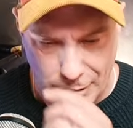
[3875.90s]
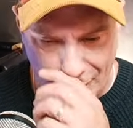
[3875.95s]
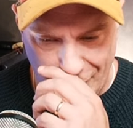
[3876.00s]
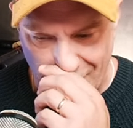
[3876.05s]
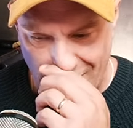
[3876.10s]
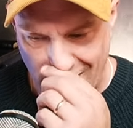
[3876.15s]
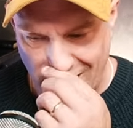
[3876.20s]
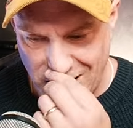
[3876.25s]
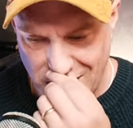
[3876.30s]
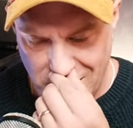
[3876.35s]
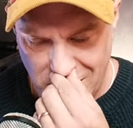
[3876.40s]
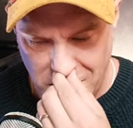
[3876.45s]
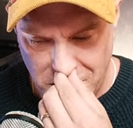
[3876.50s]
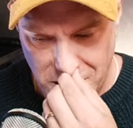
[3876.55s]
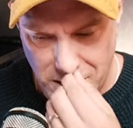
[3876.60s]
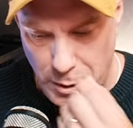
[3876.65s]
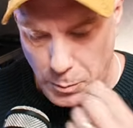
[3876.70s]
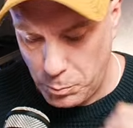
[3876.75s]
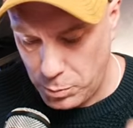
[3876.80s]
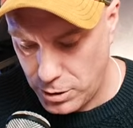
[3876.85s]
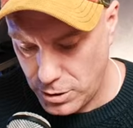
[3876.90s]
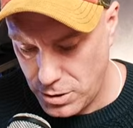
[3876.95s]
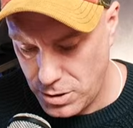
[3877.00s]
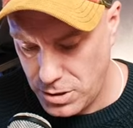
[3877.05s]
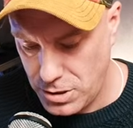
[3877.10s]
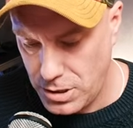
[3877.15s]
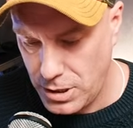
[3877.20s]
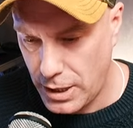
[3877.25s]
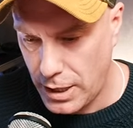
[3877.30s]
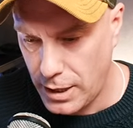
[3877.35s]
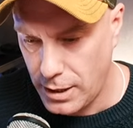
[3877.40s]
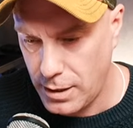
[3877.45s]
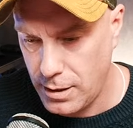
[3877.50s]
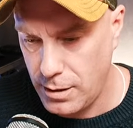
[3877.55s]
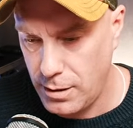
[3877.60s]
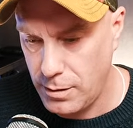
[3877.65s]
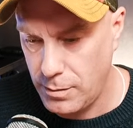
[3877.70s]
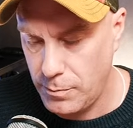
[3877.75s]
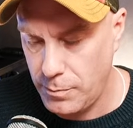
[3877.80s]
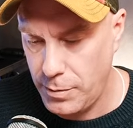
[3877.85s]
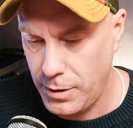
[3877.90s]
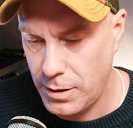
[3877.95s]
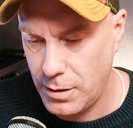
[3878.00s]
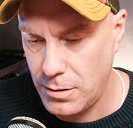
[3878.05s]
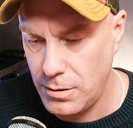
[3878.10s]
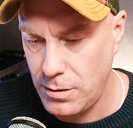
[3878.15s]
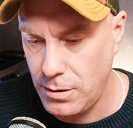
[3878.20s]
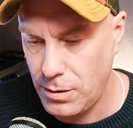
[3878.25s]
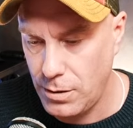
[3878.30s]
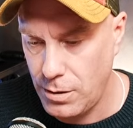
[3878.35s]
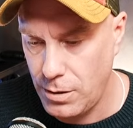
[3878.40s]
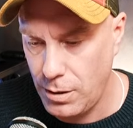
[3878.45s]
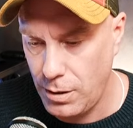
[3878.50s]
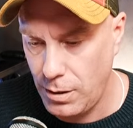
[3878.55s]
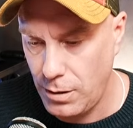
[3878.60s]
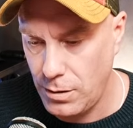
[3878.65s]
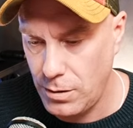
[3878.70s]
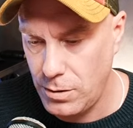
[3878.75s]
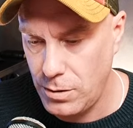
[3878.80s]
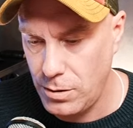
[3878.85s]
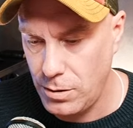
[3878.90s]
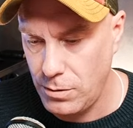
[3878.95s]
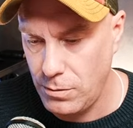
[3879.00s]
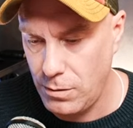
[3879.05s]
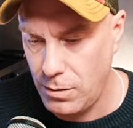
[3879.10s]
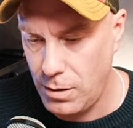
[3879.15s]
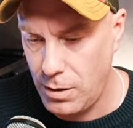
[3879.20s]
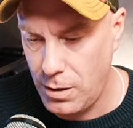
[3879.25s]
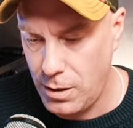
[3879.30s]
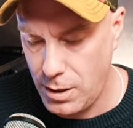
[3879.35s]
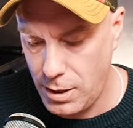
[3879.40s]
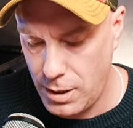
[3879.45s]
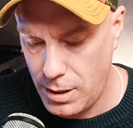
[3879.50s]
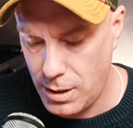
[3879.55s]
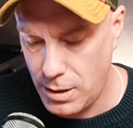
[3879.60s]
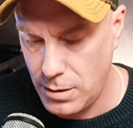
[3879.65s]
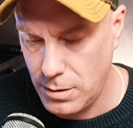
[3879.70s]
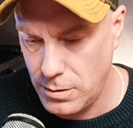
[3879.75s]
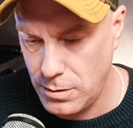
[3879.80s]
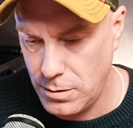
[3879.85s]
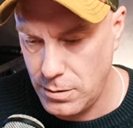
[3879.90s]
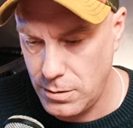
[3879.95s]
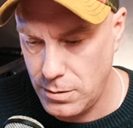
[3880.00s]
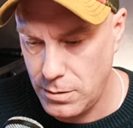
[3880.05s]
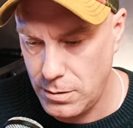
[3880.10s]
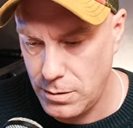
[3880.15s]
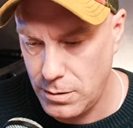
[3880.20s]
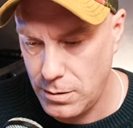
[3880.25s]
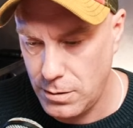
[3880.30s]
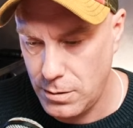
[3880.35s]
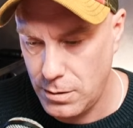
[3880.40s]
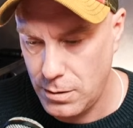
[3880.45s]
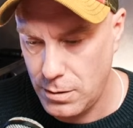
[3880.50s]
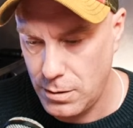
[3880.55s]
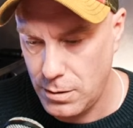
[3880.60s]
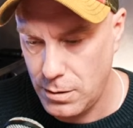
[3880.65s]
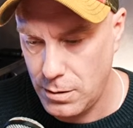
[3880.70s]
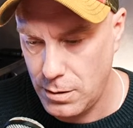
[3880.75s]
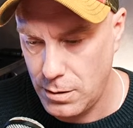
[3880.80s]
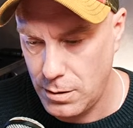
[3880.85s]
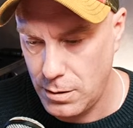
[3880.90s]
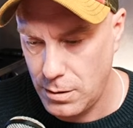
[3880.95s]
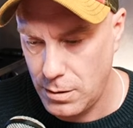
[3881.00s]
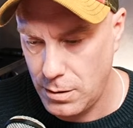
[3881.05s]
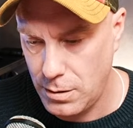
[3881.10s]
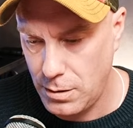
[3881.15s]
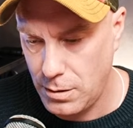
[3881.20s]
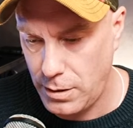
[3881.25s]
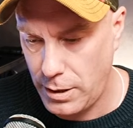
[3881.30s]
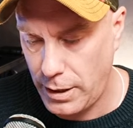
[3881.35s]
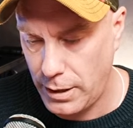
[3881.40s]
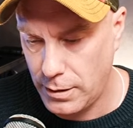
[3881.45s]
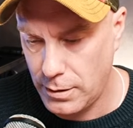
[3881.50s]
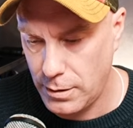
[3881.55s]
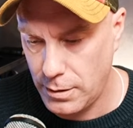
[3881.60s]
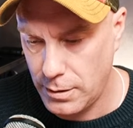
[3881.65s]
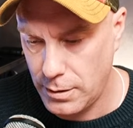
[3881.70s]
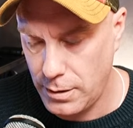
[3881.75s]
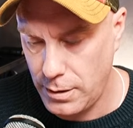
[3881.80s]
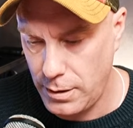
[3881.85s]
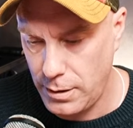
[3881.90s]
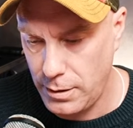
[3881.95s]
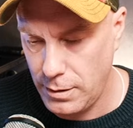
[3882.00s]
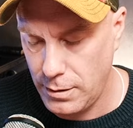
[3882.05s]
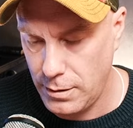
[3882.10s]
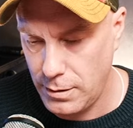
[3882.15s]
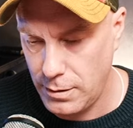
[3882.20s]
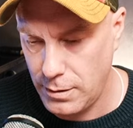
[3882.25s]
That's the simplest check because you could do this technically,